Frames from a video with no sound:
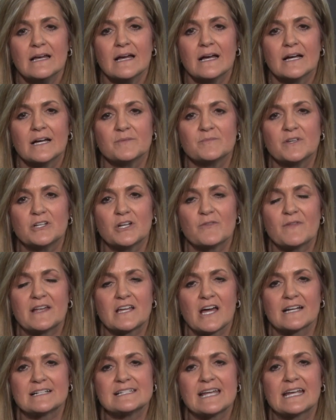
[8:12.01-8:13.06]
um, you know they
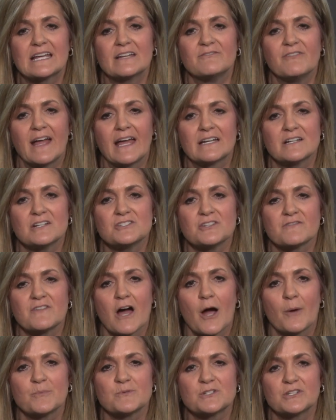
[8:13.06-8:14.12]
got to take advantage of the
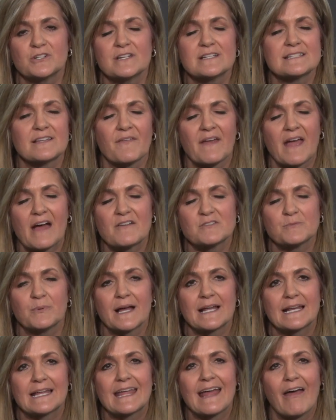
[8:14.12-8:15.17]
opportunities that they have to
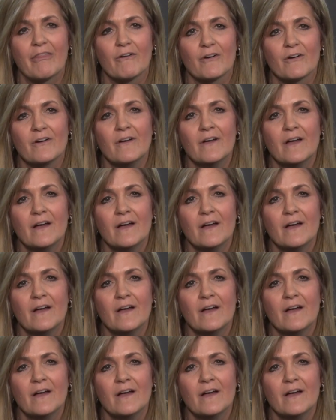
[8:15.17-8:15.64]
play together.